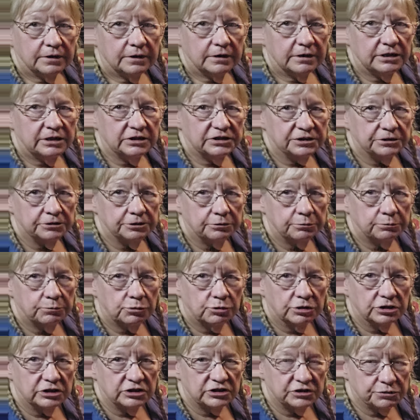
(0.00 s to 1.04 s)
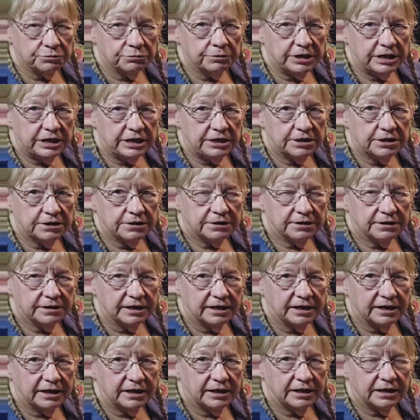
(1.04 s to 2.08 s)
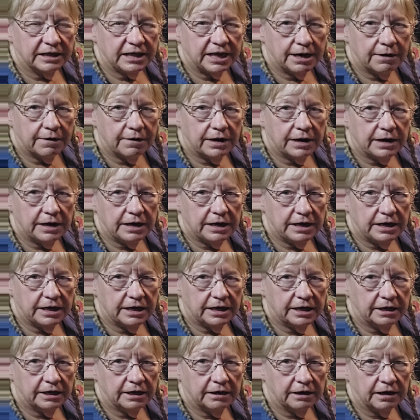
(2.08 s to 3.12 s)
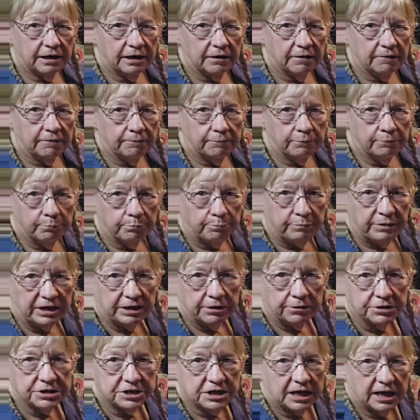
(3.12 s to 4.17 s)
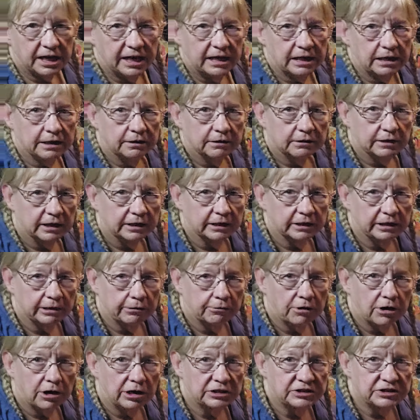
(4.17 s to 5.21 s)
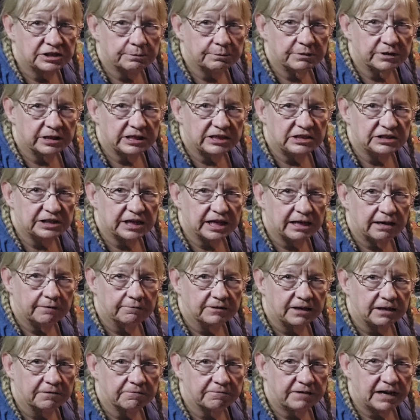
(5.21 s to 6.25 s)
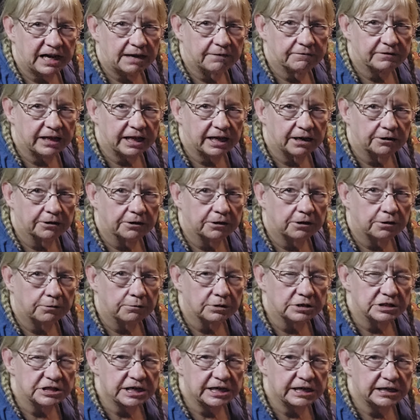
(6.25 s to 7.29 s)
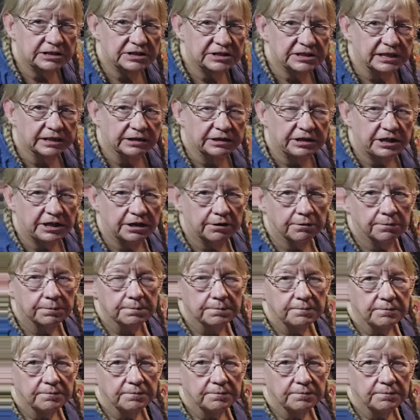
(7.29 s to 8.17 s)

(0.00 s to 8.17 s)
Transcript: is a little more discreet than carrying in a bigger tank, like there are some of these that have like 5-gallon holding tanks down here.